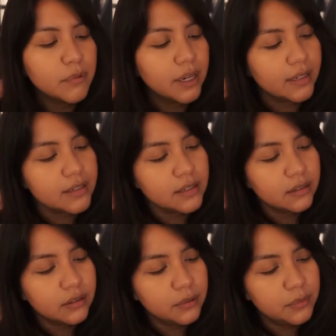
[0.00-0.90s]
Brandt
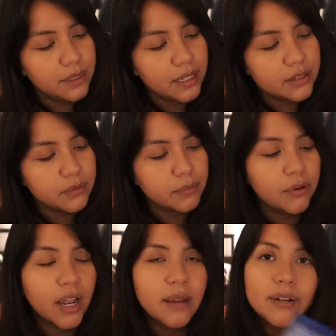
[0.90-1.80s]
Luminizer
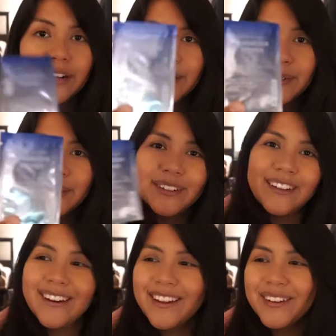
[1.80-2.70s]
Primer
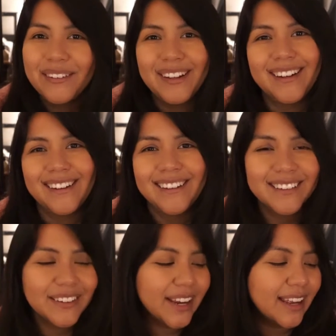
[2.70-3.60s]
cool another one
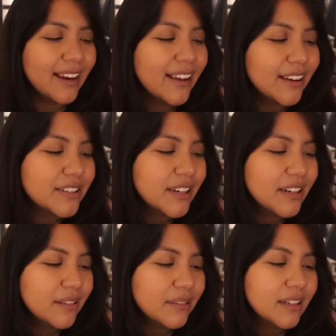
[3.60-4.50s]
that's great now I can try
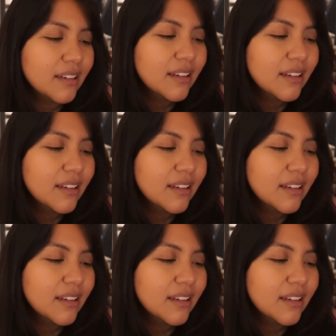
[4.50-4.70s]
another one